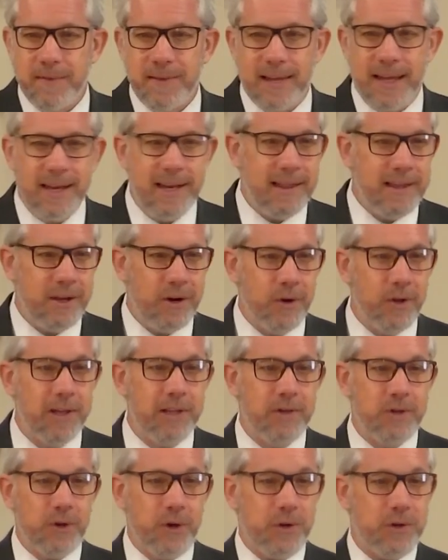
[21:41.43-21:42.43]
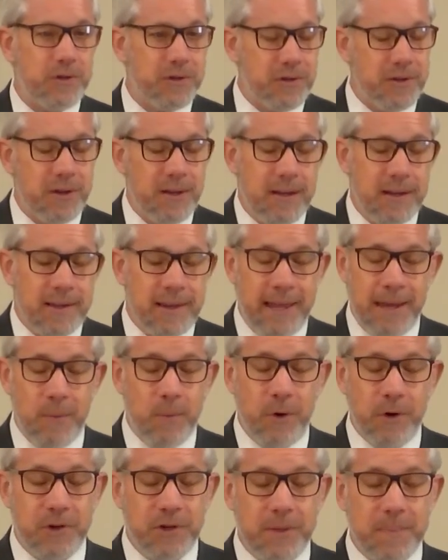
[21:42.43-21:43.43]
And in the early church, they
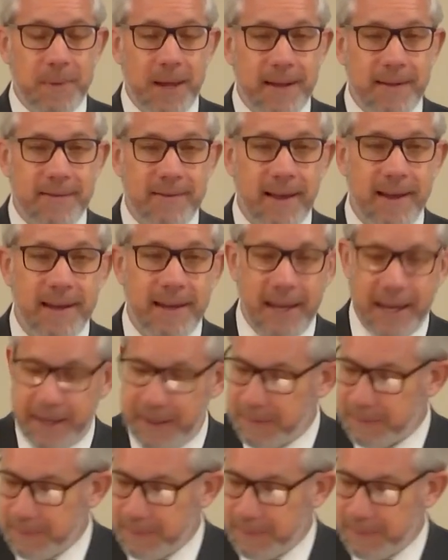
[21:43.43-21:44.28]
worshiped on Sunday,